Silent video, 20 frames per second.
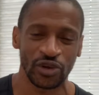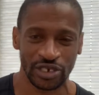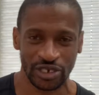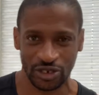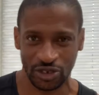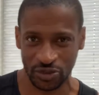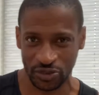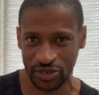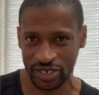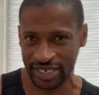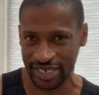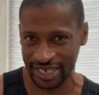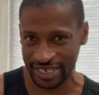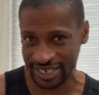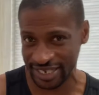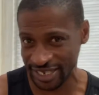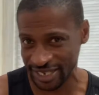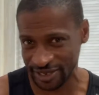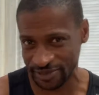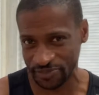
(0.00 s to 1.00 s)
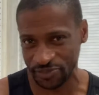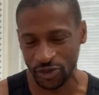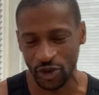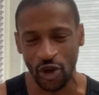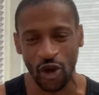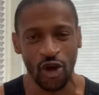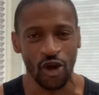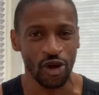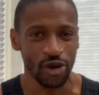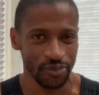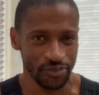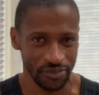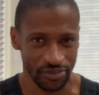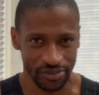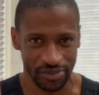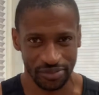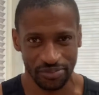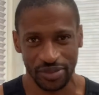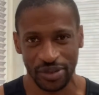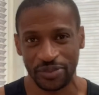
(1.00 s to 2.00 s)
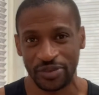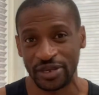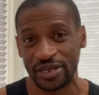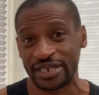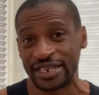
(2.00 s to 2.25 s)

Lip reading: a superset is, or maybe